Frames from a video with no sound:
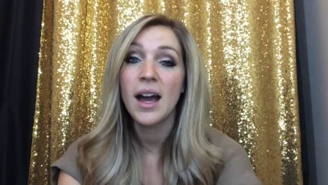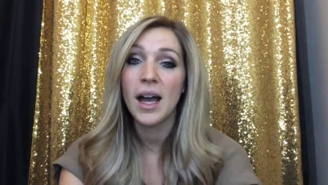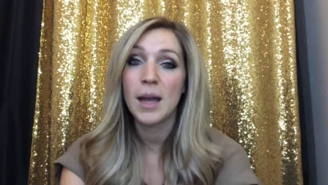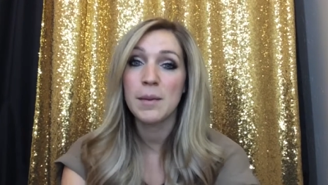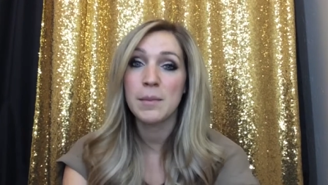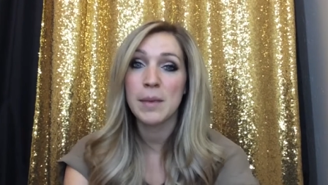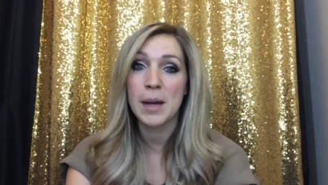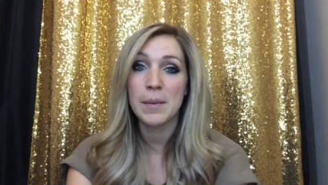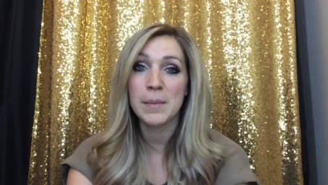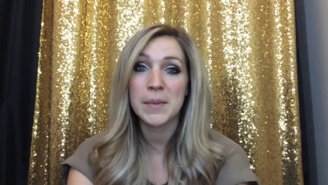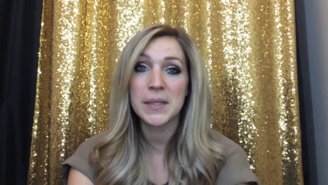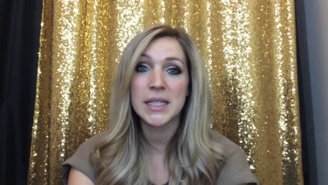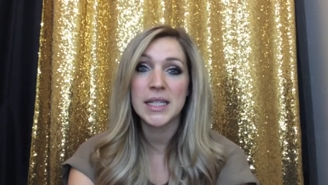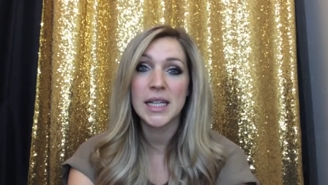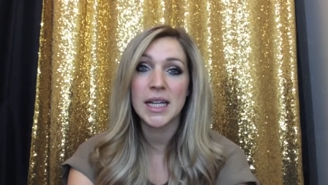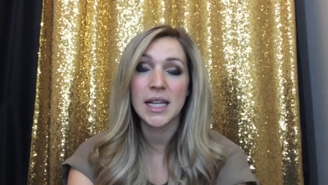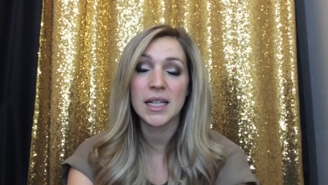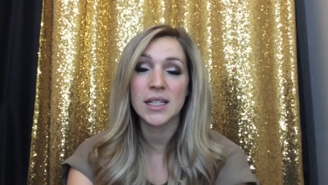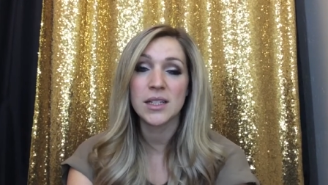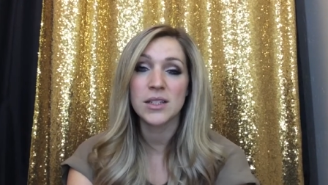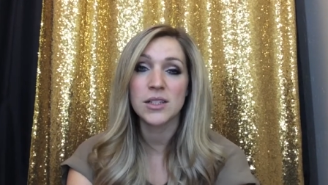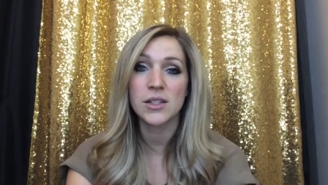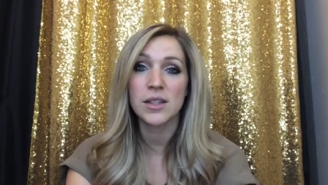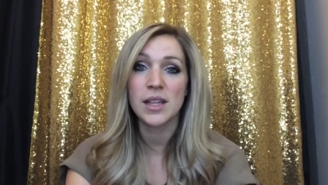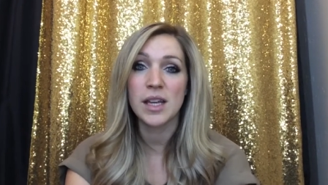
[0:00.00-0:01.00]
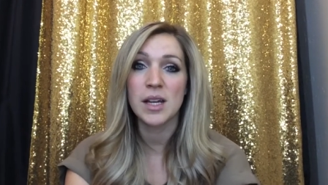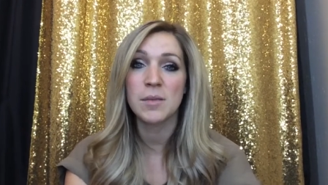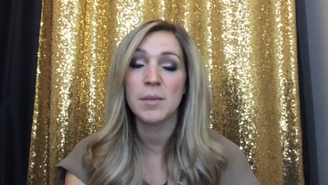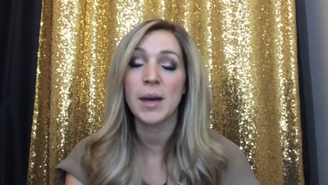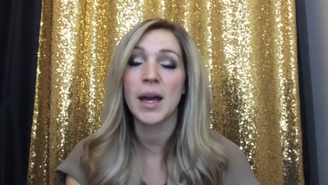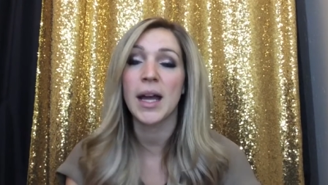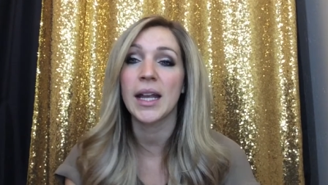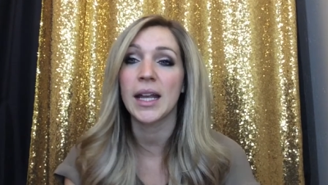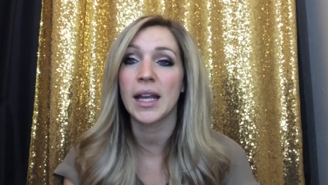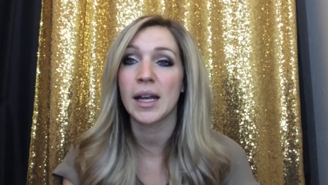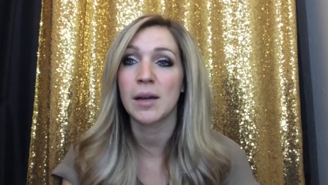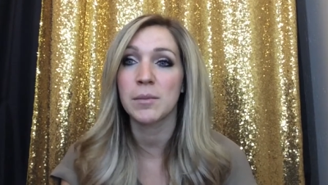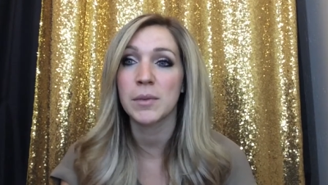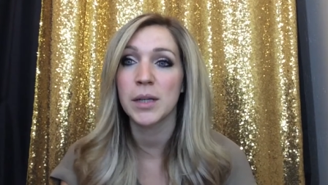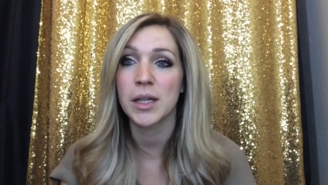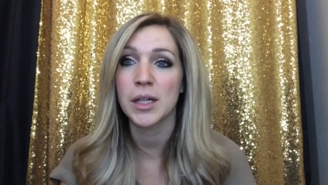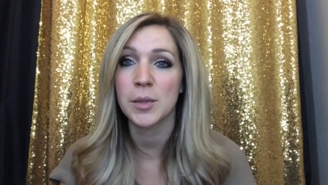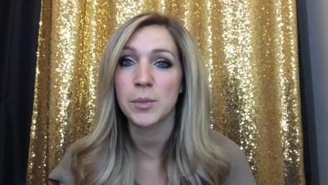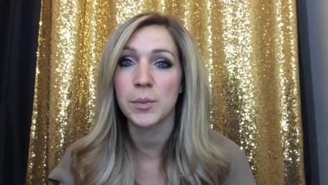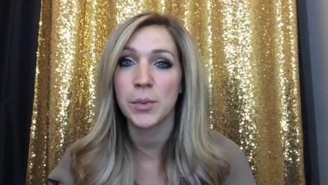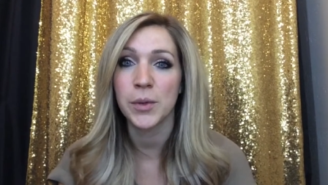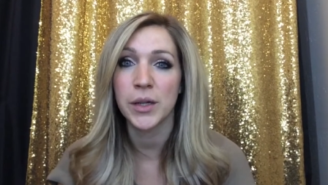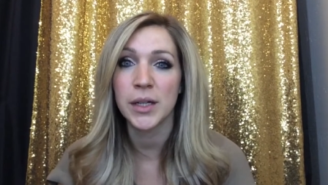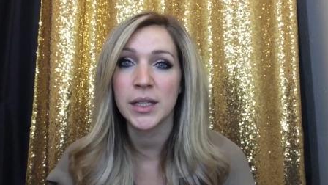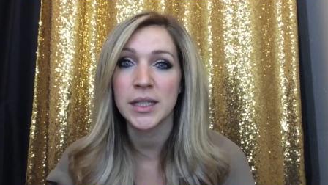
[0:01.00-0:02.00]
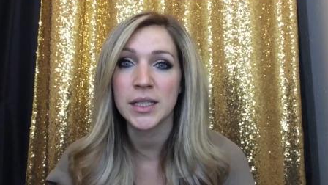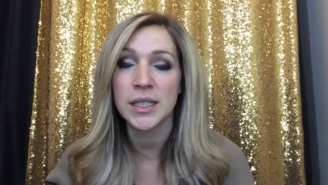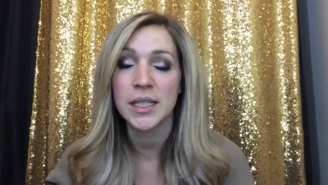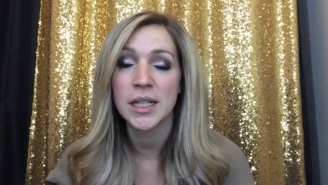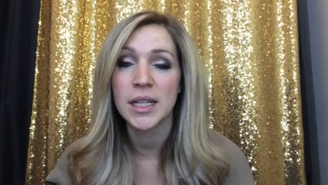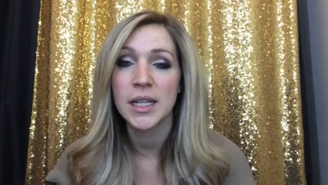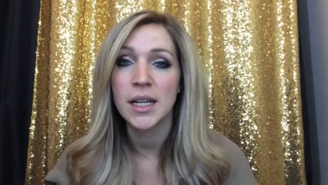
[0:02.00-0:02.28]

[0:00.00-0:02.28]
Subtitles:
I'm happy to answer them. I am going to put